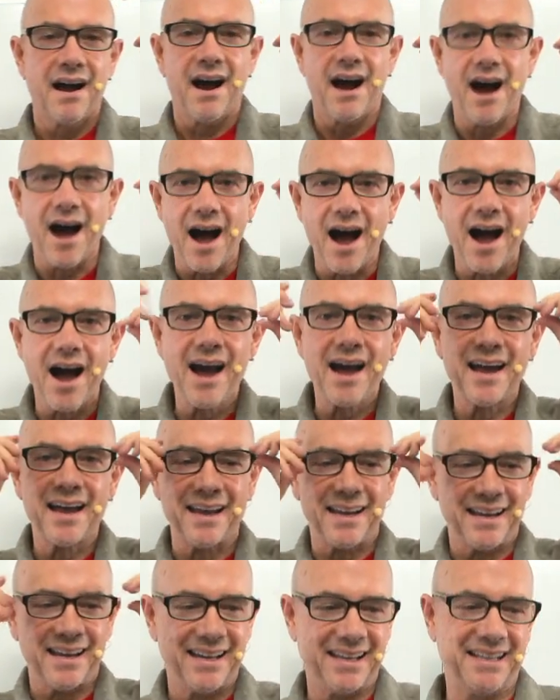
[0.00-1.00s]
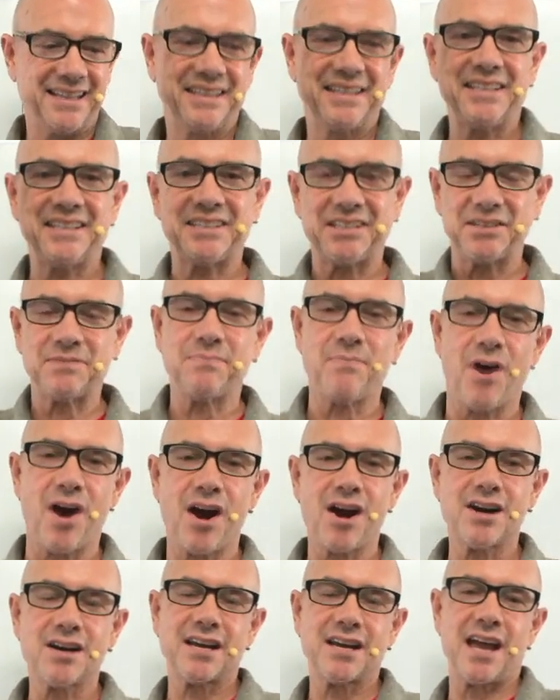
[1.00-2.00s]
Hi, this is
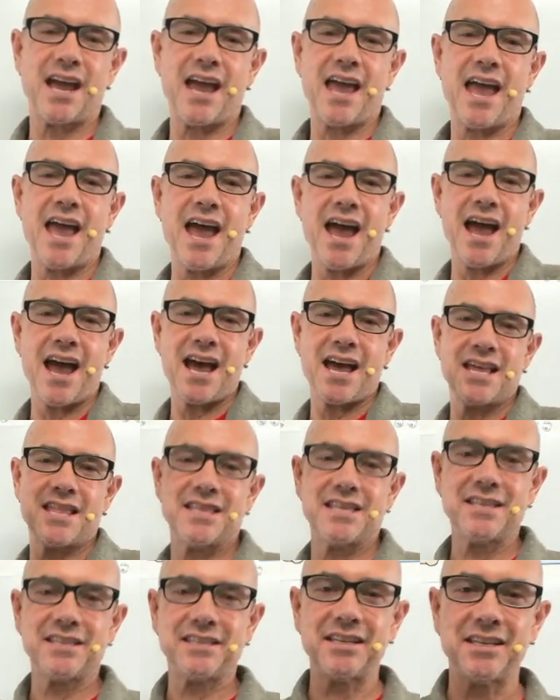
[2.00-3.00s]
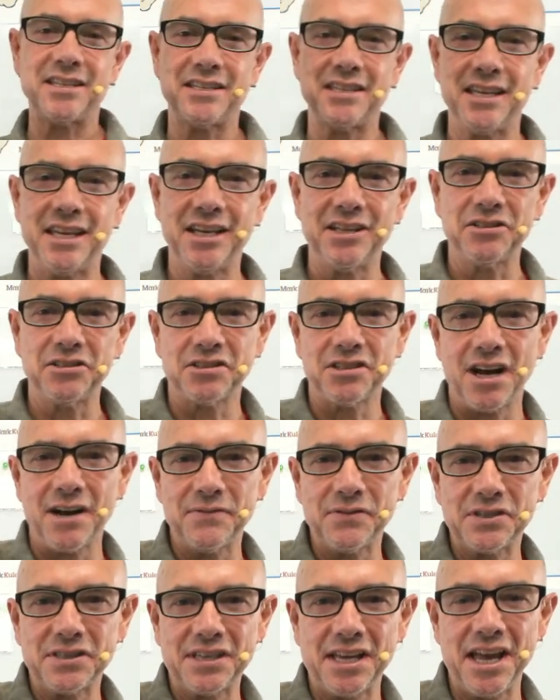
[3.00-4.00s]
Mark, and this is English
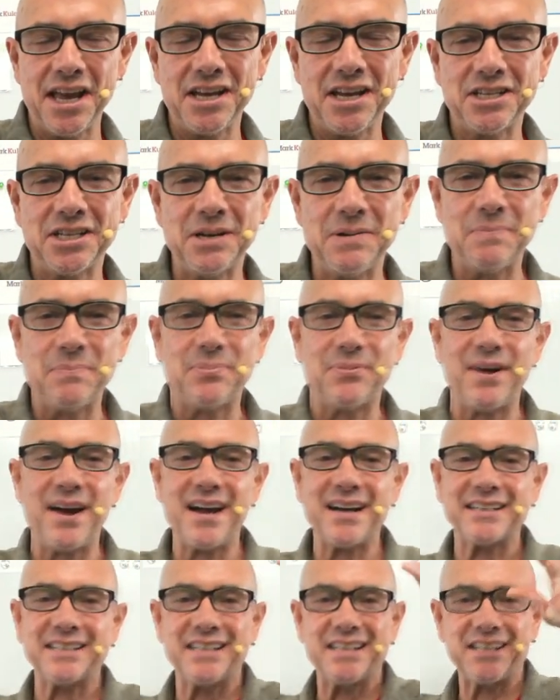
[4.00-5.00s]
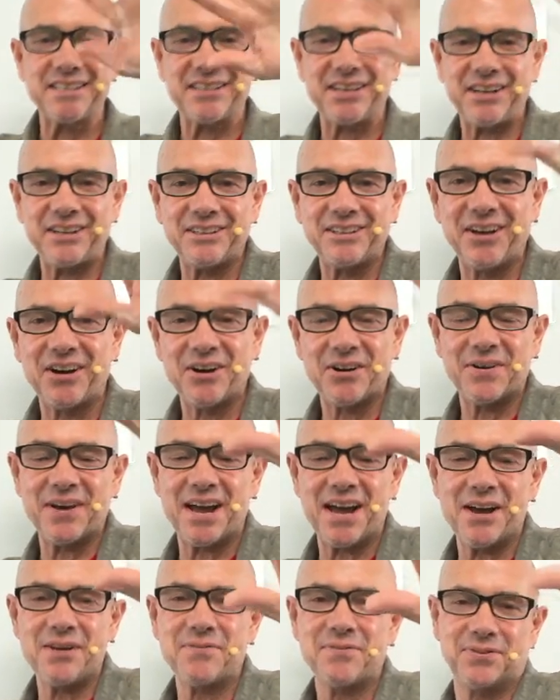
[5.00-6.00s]
Conversation Practice. Hello,
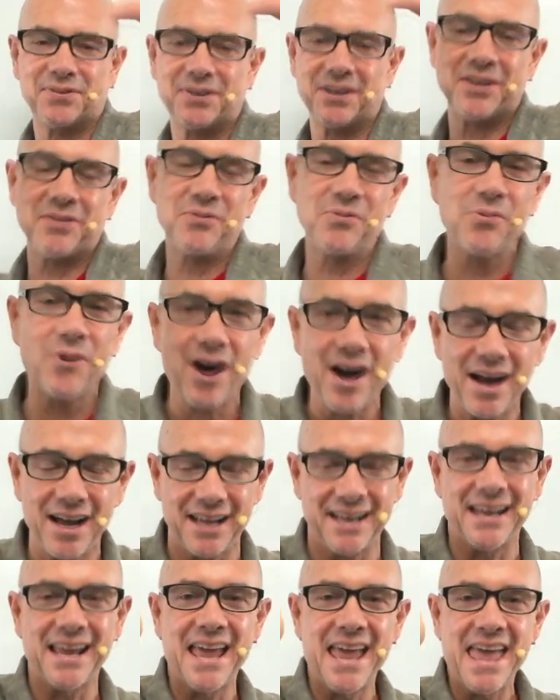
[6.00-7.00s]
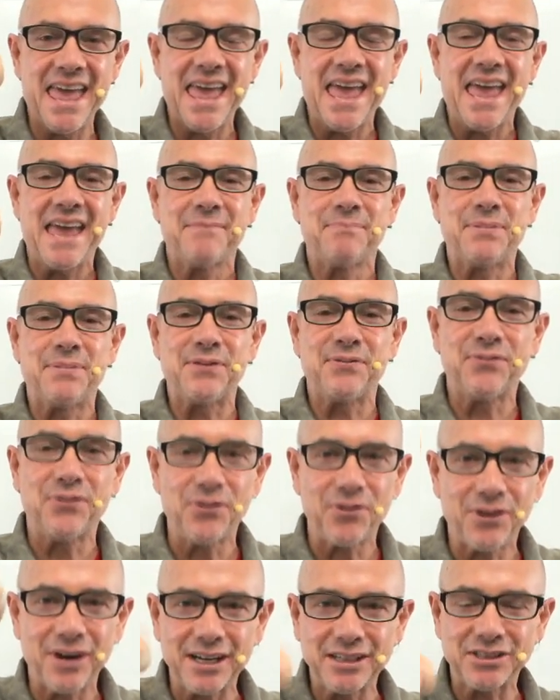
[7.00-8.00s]
everyone.
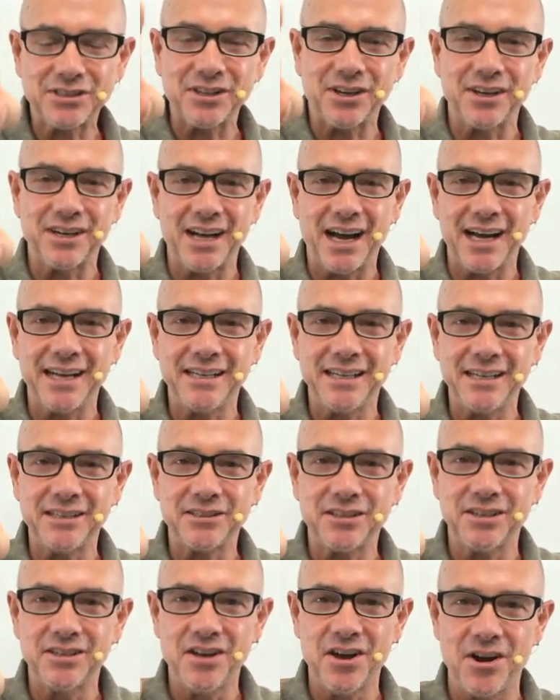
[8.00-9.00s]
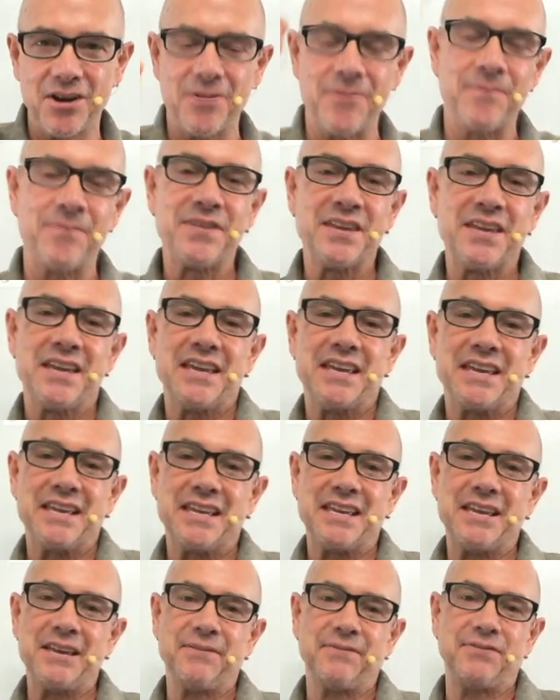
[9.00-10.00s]
Before I start, I need to know
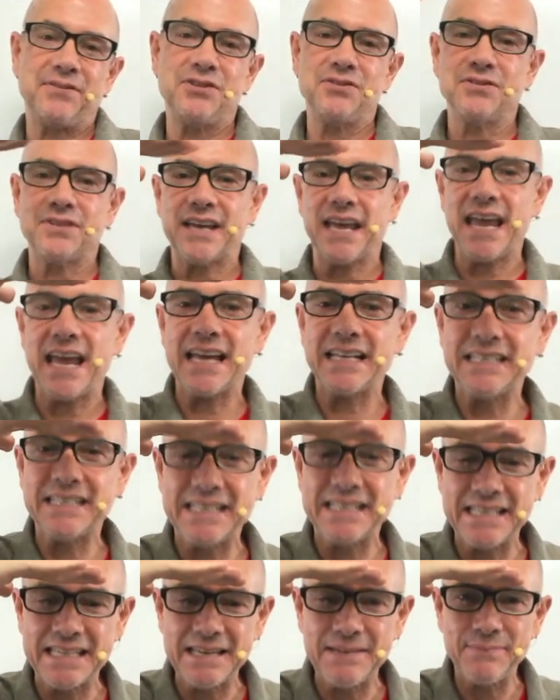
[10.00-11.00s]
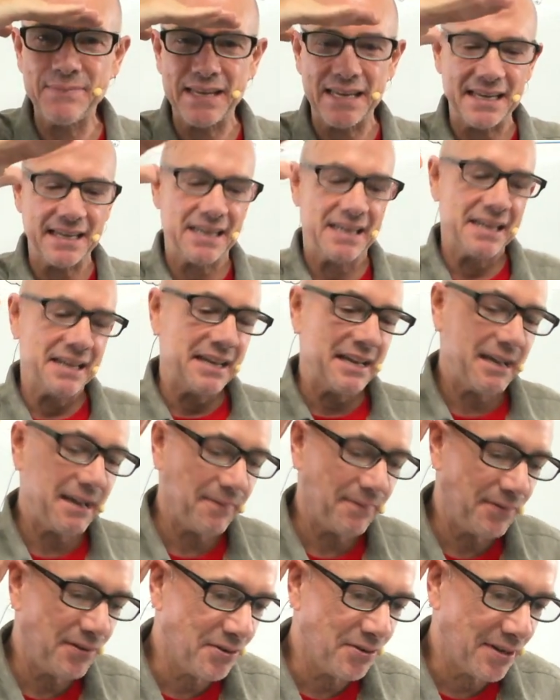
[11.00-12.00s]
if you can see me,
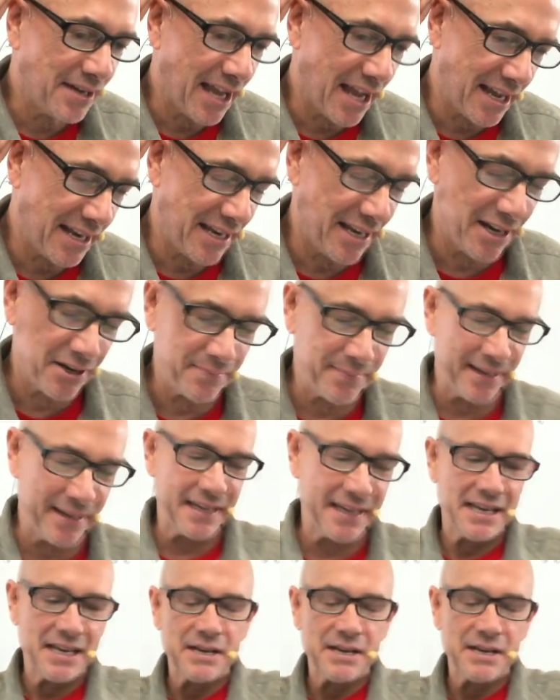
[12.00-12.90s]
if you can hear me,